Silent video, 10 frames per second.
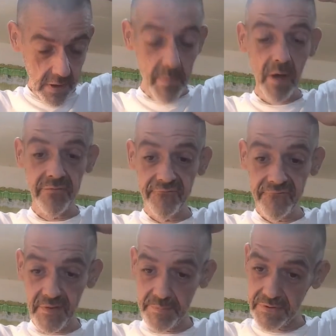about the
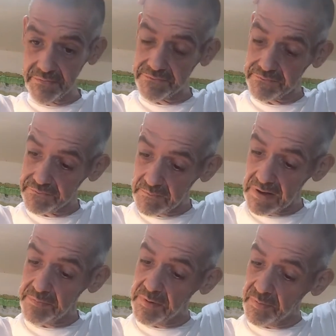Philippines,
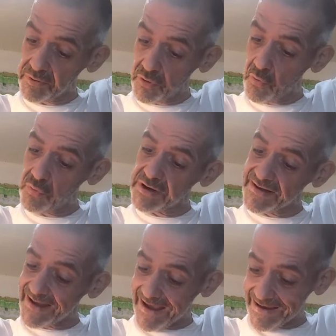many people know
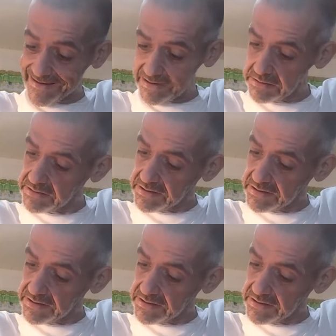that I